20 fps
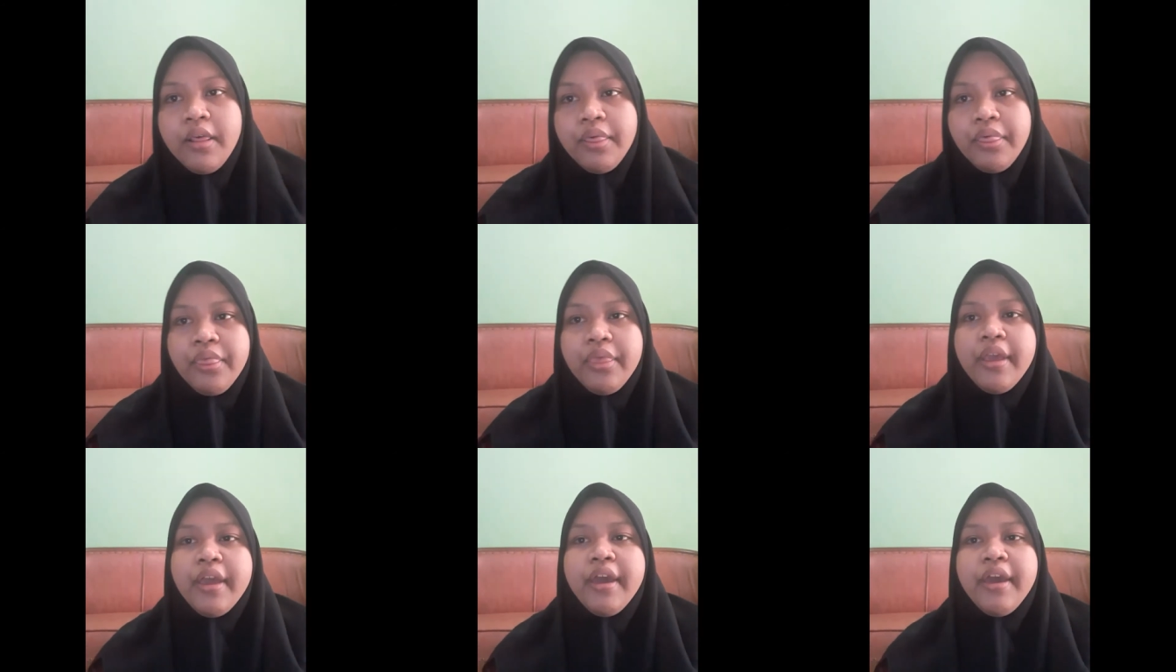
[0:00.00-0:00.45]

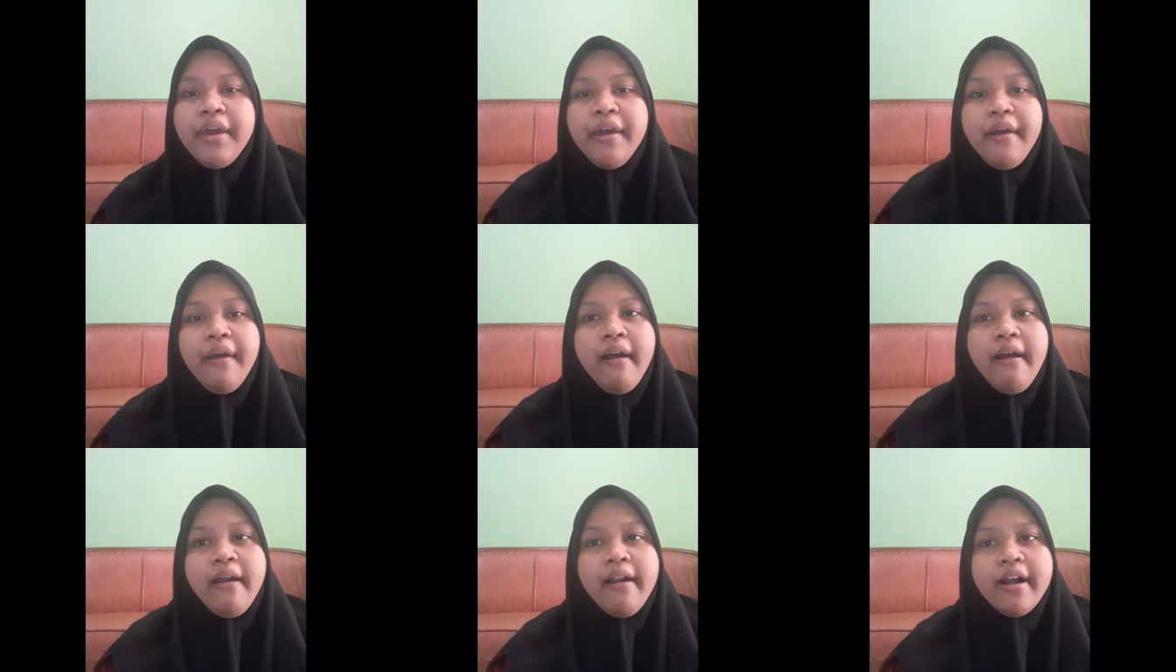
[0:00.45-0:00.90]
They
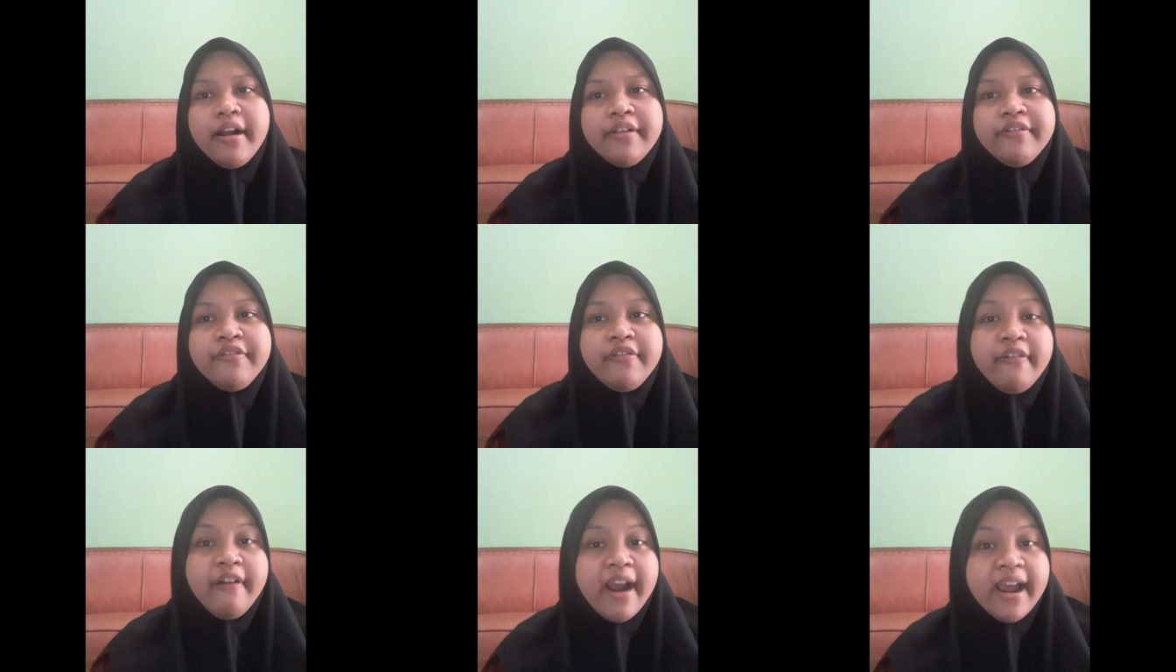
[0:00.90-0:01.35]
are
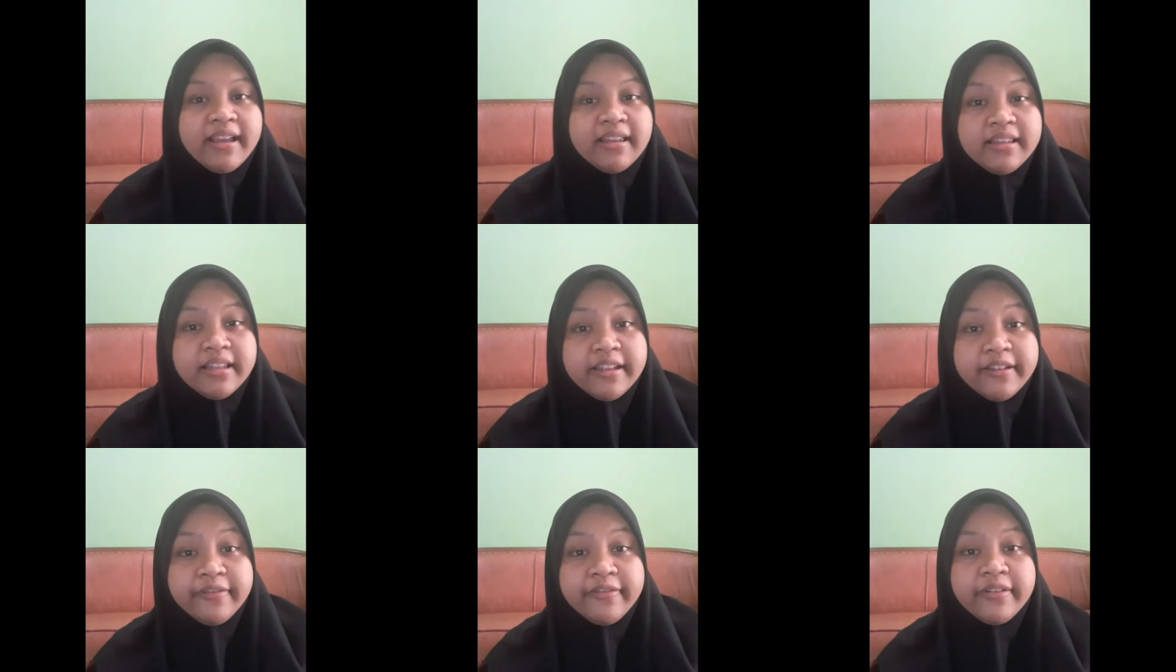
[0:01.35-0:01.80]

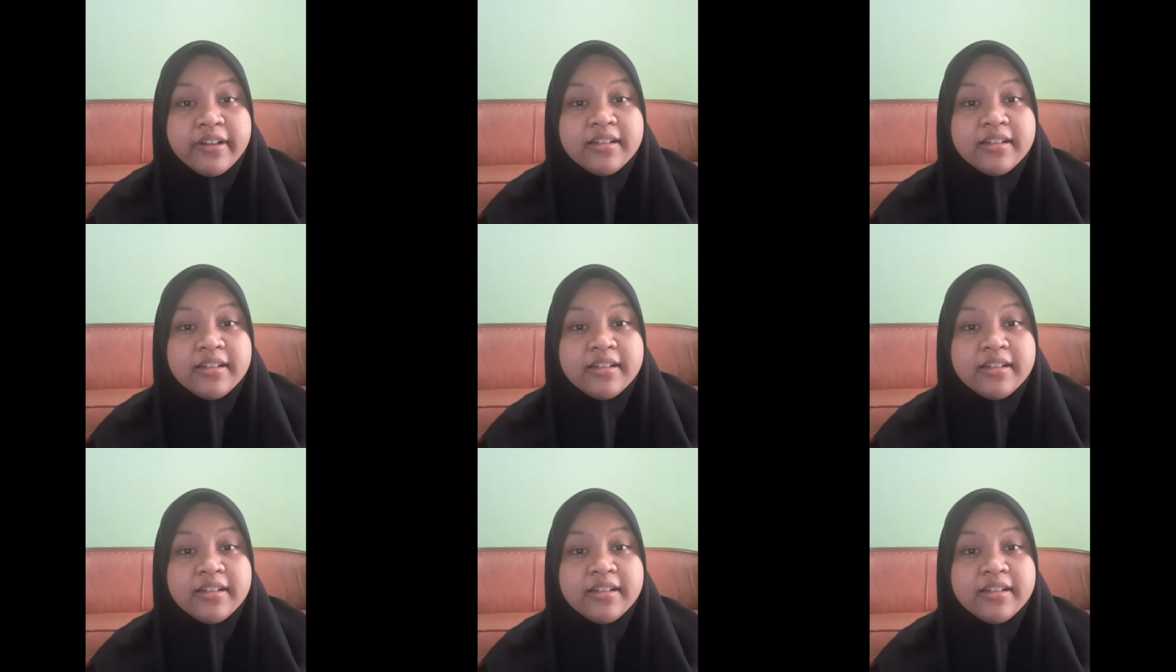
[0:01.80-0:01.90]
directive,